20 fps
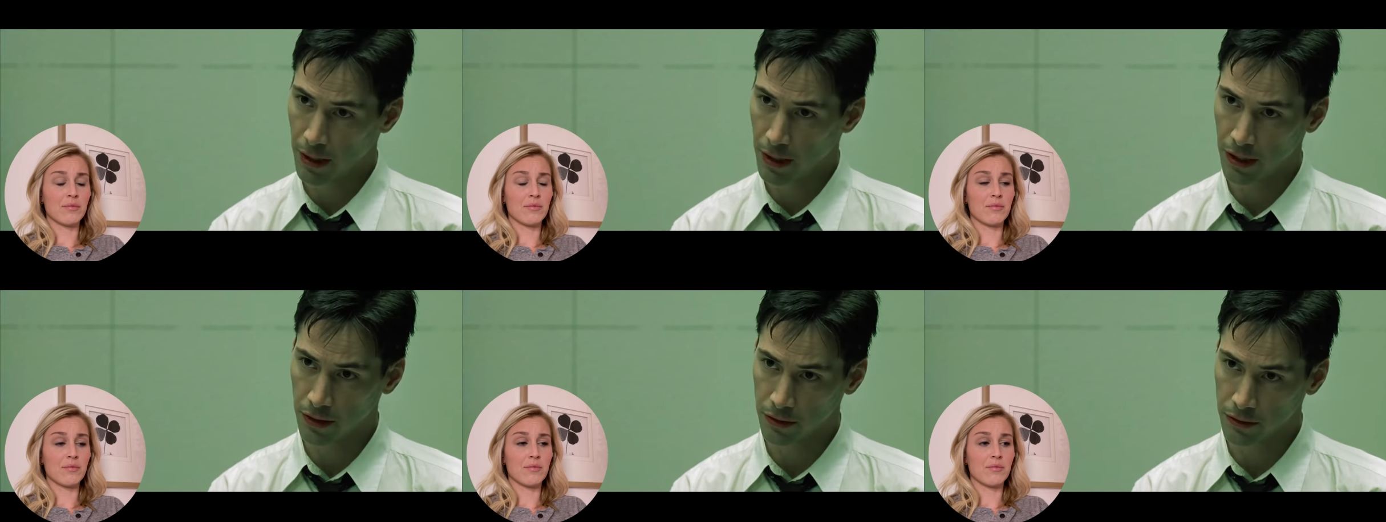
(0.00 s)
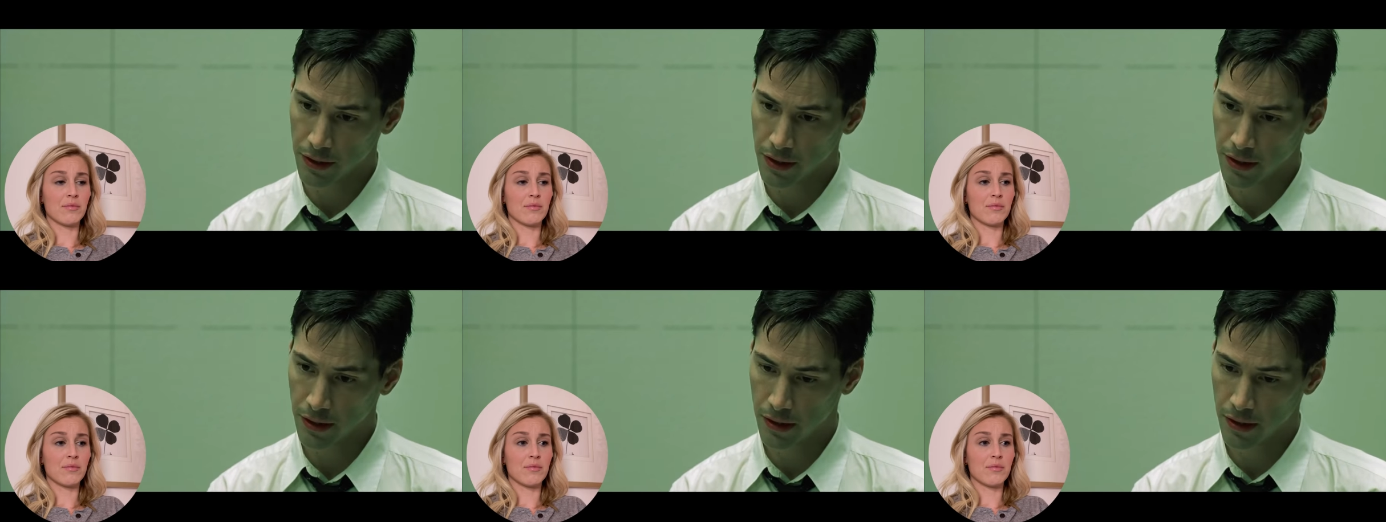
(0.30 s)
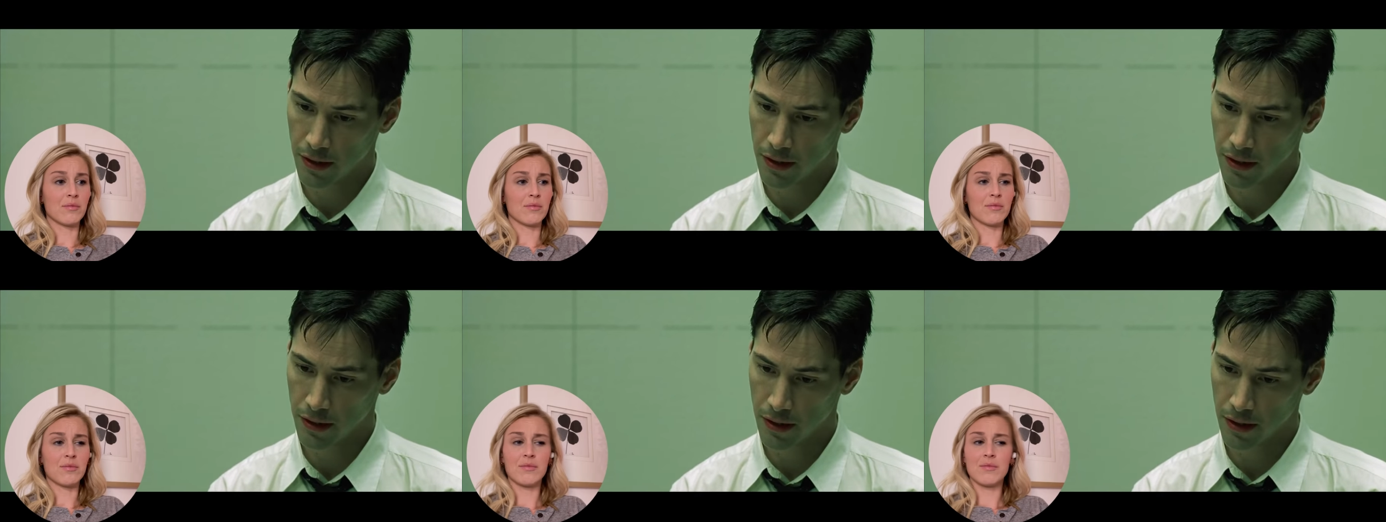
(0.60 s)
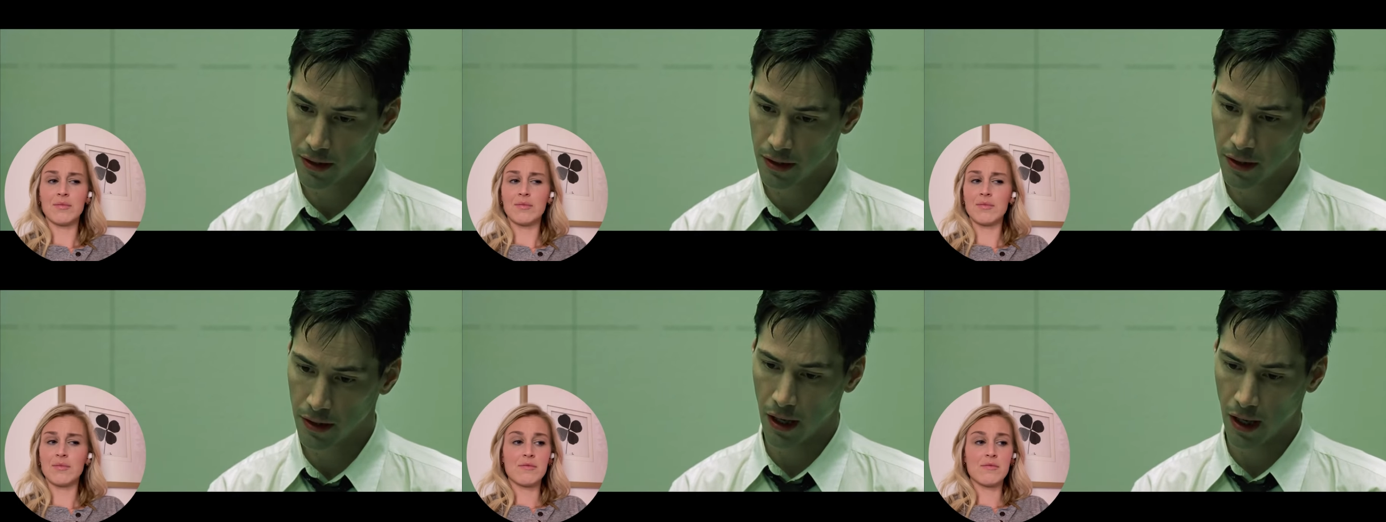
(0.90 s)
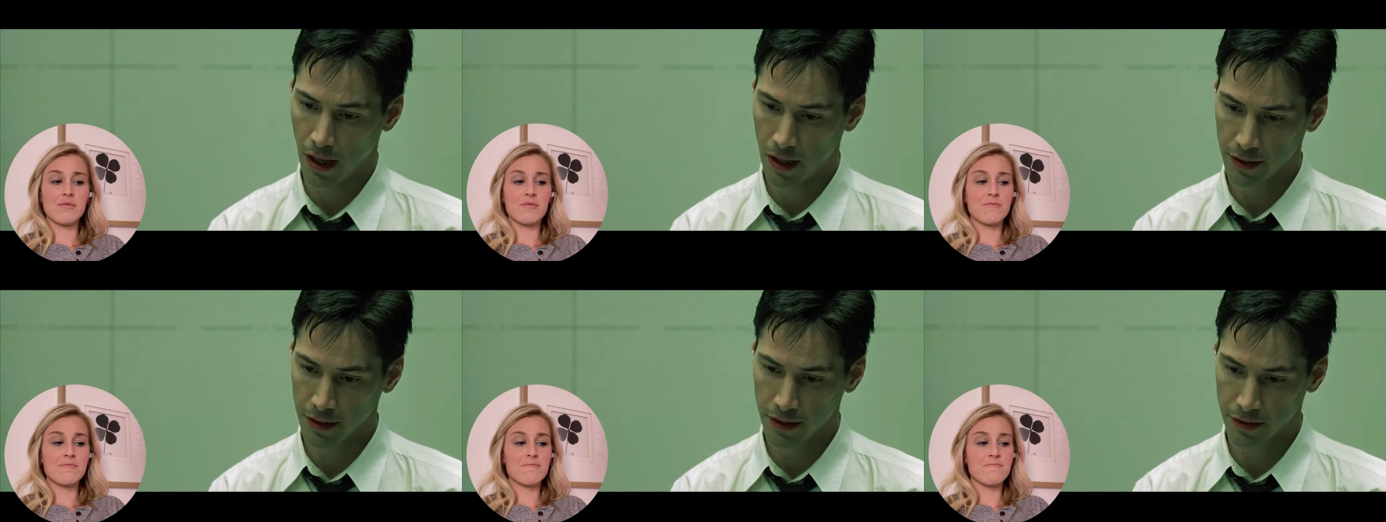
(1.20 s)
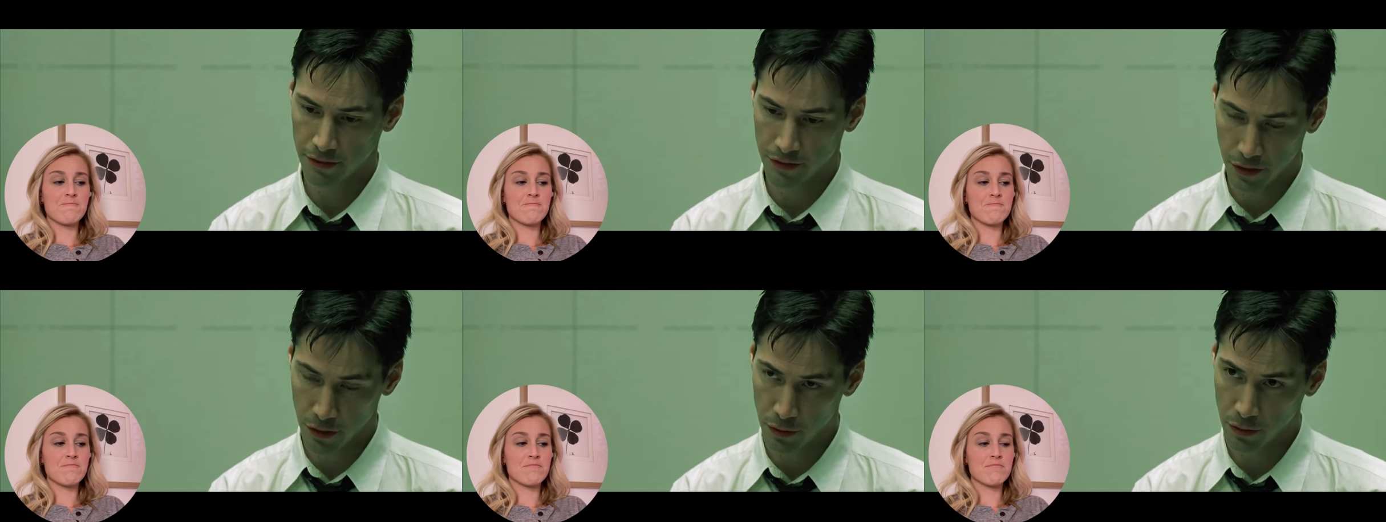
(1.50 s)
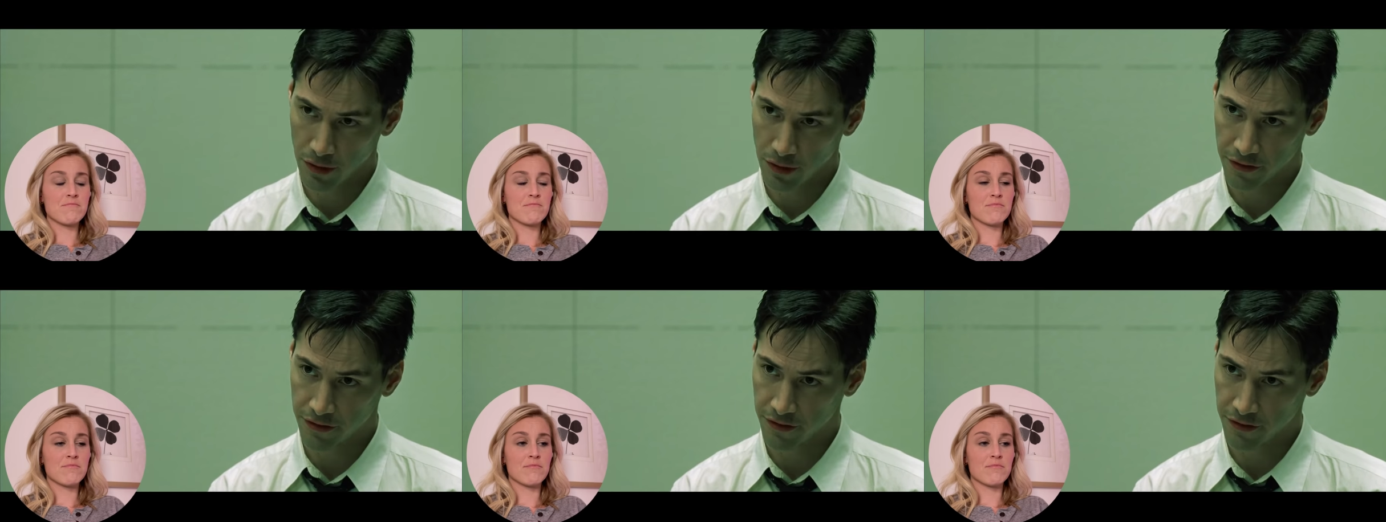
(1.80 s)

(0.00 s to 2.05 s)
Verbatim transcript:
Speaker 1: about I give you the